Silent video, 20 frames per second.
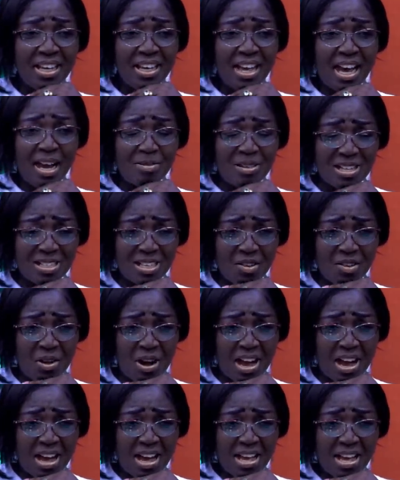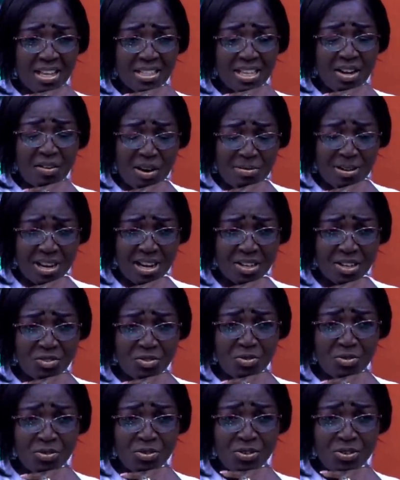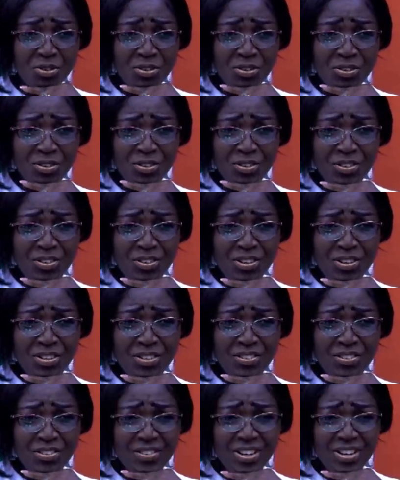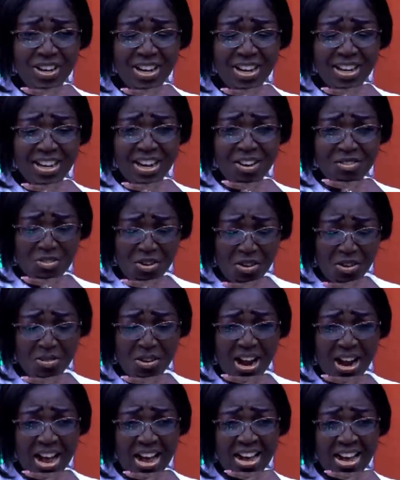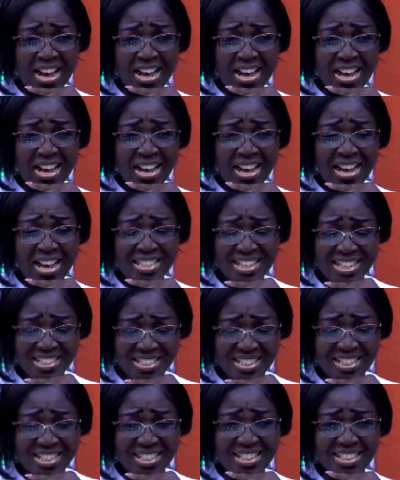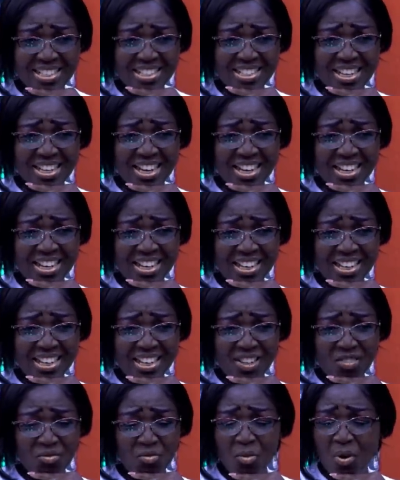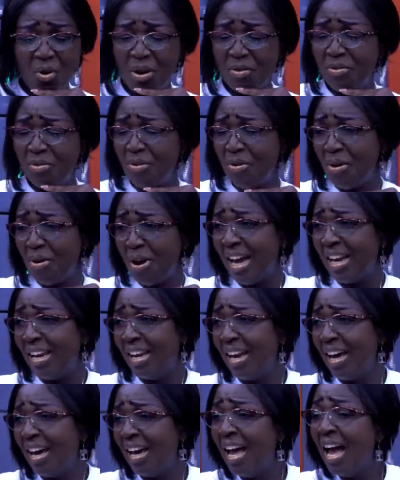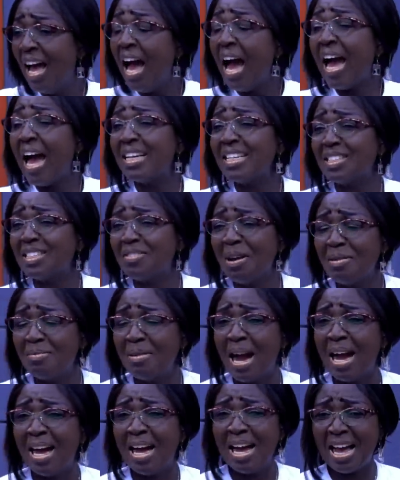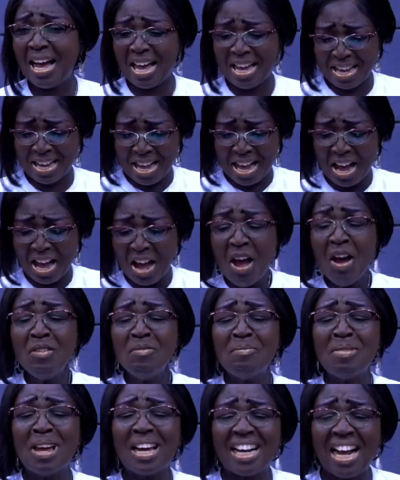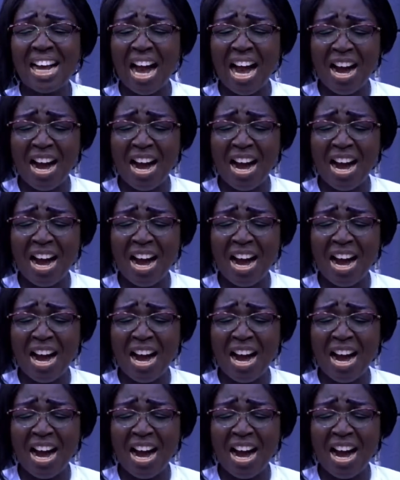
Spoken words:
I break it to you. A grower, as I did this year. Who are you, Allah? I just remember. Make